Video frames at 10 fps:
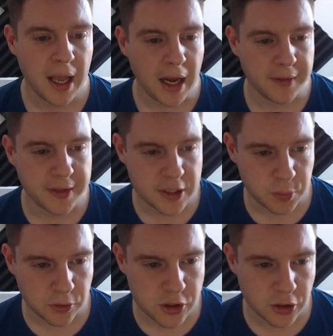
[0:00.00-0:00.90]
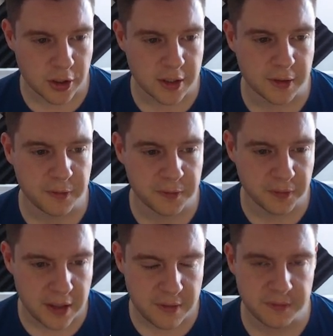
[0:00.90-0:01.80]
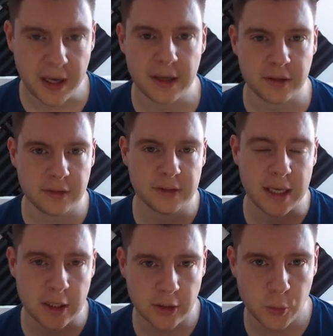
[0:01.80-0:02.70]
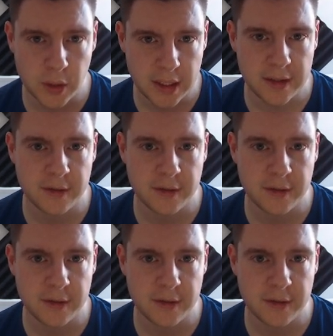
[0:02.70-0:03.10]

and this will show you the free files included in the